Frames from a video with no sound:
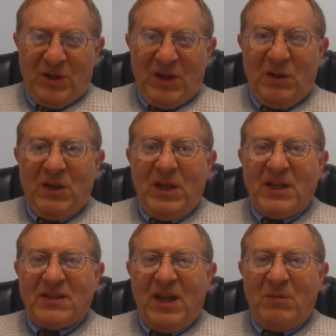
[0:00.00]
he
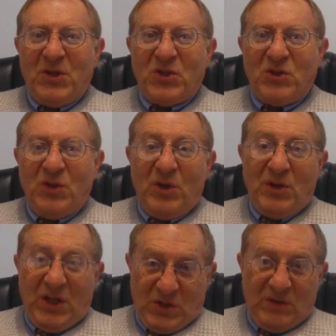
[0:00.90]
established the
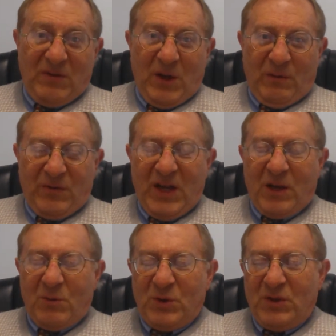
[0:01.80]
yeshiva of
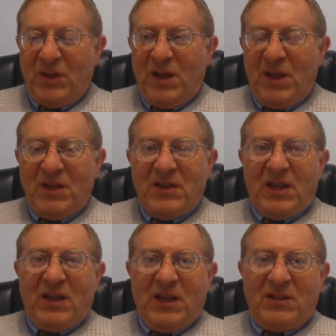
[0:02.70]
Lakewood, the
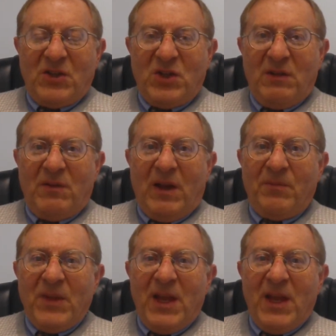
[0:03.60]
great yeshiva,